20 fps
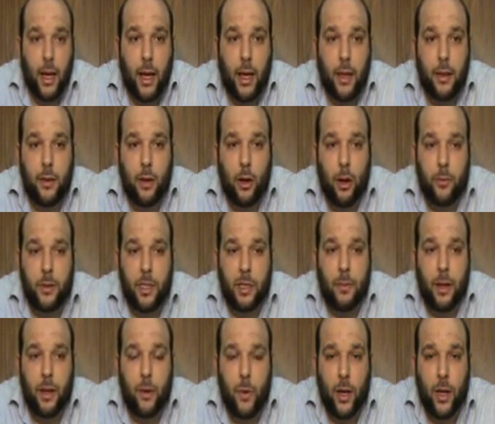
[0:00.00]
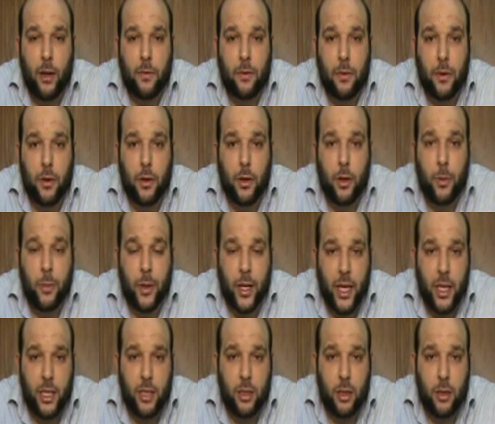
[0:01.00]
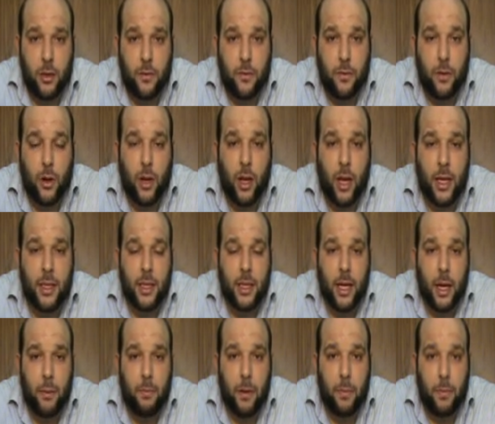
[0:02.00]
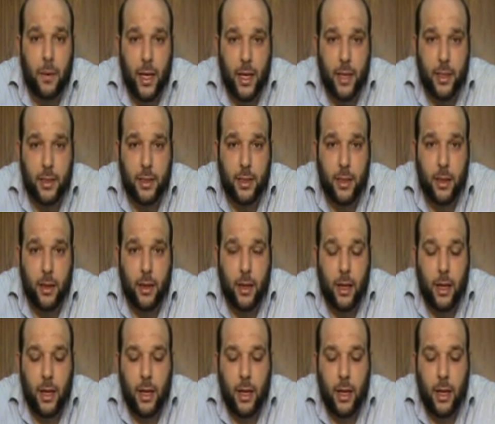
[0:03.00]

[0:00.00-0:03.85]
And the optimal way for illumination, for lighting up a place,